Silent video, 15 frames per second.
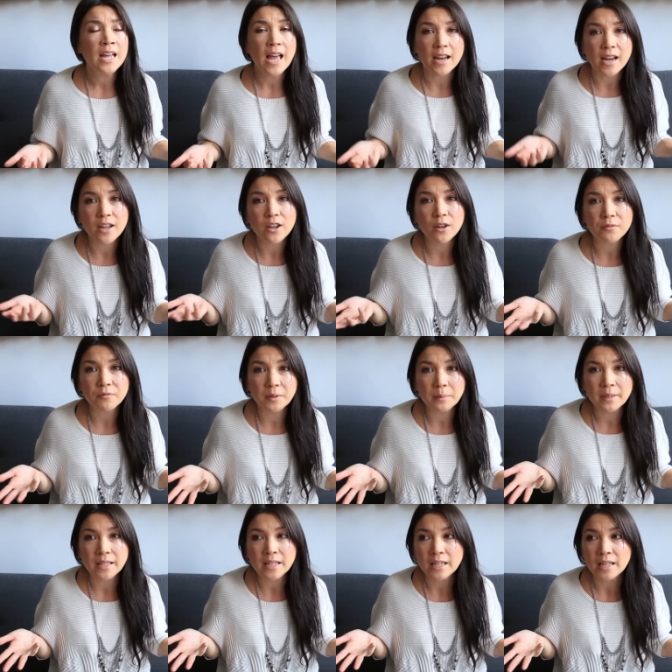and I got a free
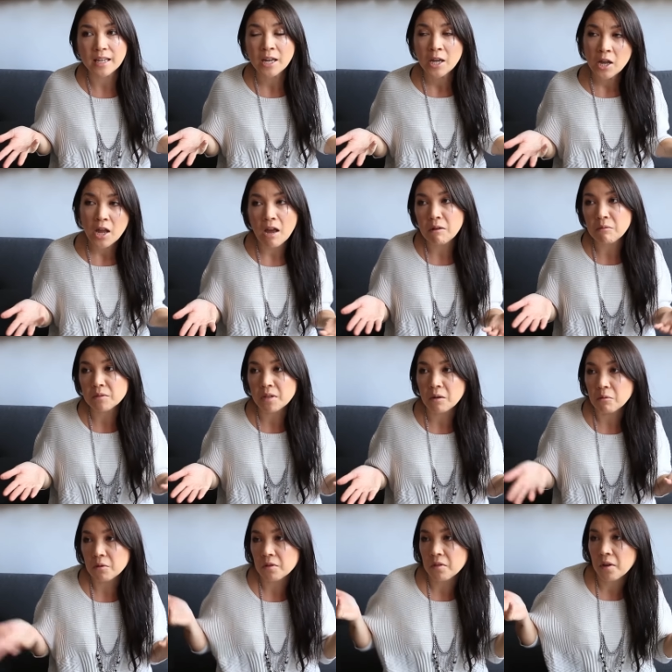bikini, and it was
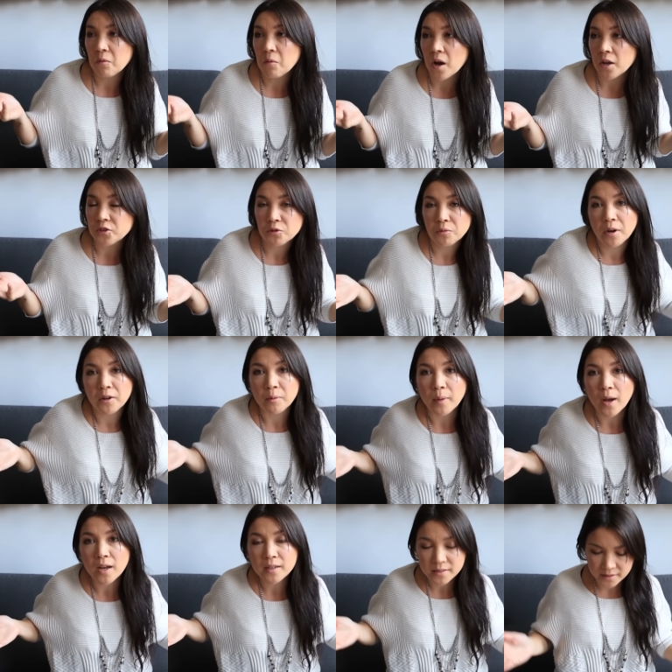like worth like what,
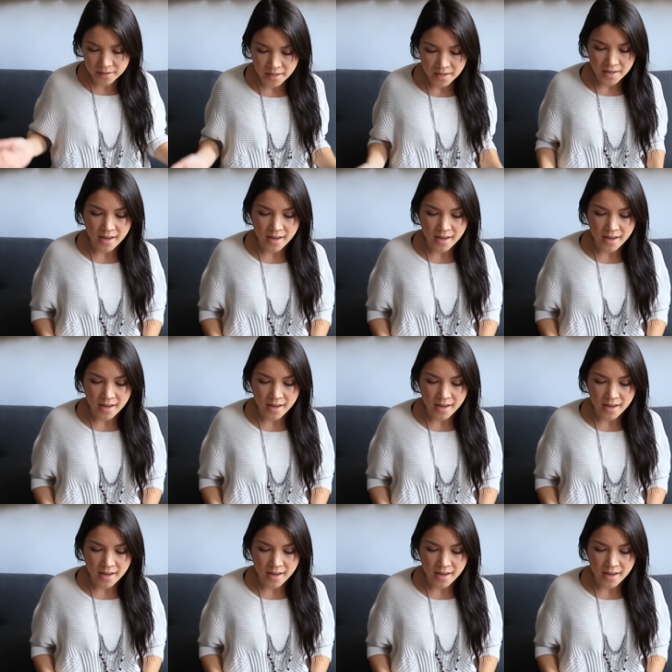$200?